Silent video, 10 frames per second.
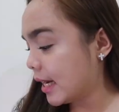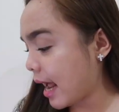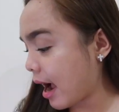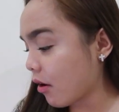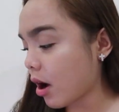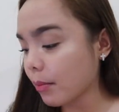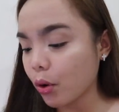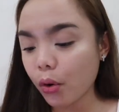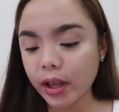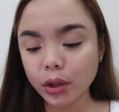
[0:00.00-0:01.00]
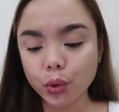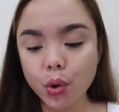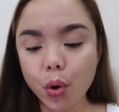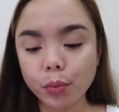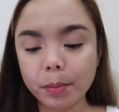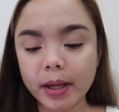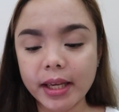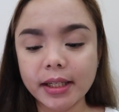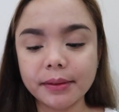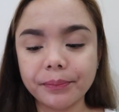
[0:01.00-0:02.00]
Now I'm going to
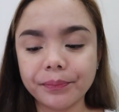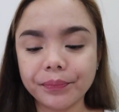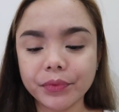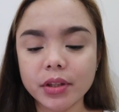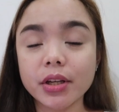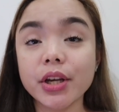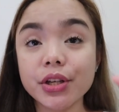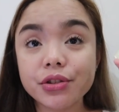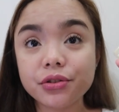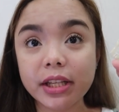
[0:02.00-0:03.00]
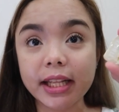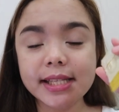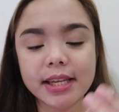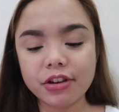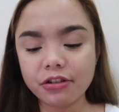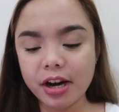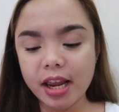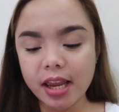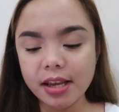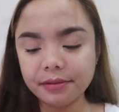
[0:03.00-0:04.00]
open Trinity
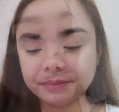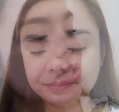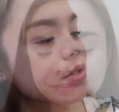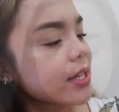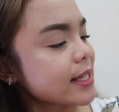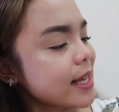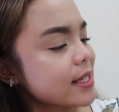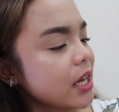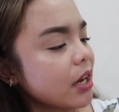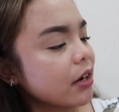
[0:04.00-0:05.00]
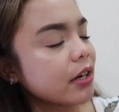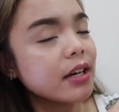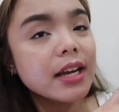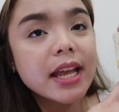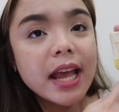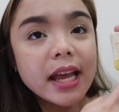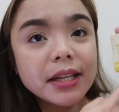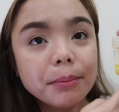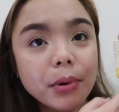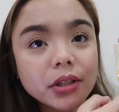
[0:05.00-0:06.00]
Gray. So it says here
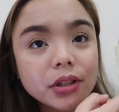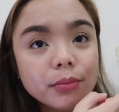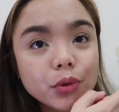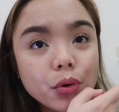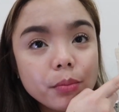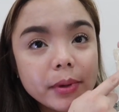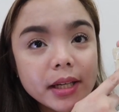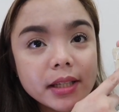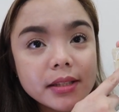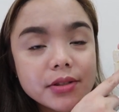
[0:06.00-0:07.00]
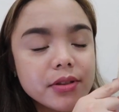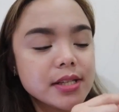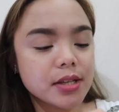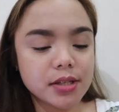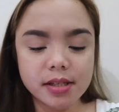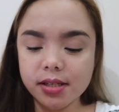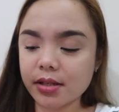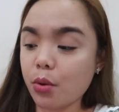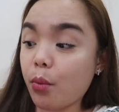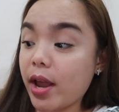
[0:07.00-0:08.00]
in the bottom to open it. So this is
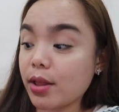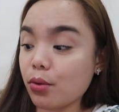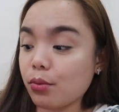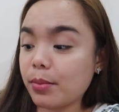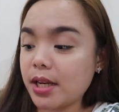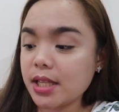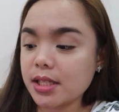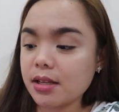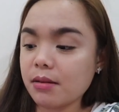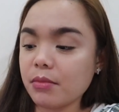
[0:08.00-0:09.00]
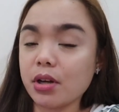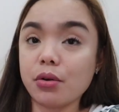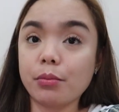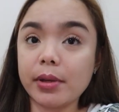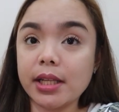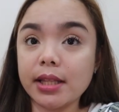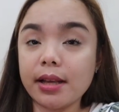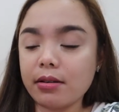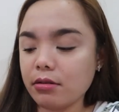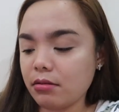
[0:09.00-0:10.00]
the way to open it. I'm gonna open it
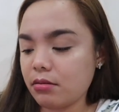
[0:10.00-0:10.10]
now.